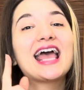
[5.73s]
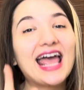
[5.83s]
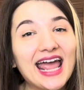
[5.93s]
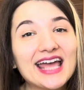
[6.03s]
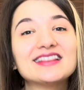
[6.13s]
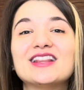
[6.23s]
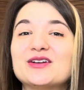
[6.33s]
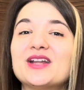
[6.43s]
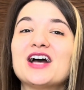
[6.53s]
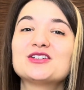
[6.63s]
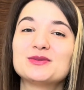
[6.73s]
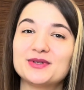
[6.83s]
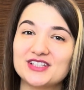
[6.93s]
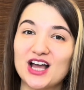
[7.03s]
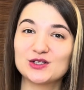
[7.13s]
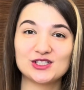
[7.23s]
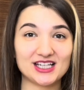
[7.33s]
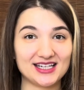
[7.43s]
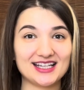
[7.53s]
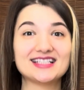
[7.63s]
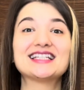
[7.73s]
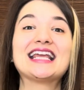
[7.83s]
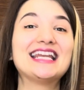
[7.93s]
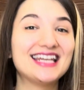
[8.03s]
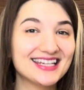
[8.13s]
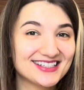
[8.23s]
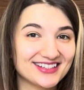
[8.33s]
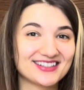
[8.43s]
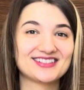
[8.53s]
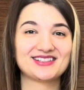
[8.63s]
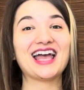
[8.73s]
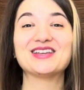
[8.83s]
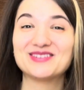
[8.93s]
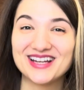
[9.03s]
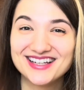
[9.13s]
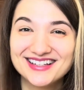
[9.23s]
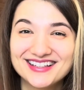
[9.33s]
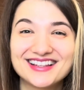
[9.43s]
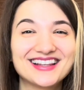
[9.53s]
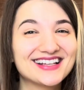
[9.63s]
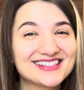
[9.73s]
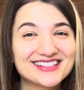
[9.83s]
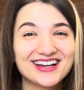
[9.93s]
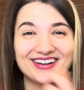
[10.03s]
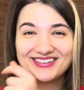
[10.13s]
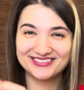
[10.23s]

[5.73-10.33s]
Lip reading: and learn how to pronounce Chinese initials. Are you ready? Let's go!